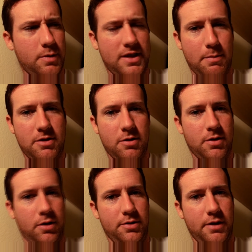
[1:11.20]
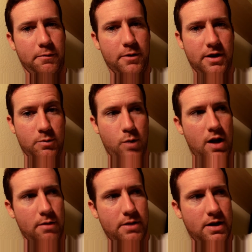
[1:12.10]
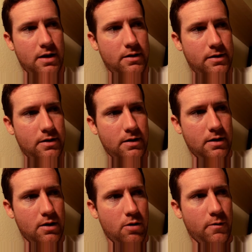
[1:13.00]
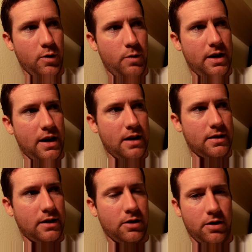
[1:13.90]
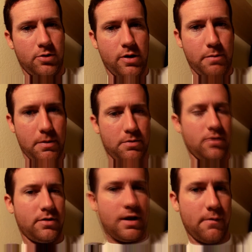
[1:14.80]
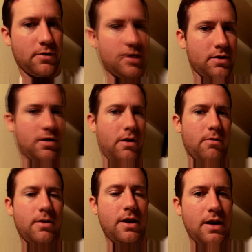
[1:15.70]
week's episode's a little different as well because over the weekend I took a trip up to San Francisco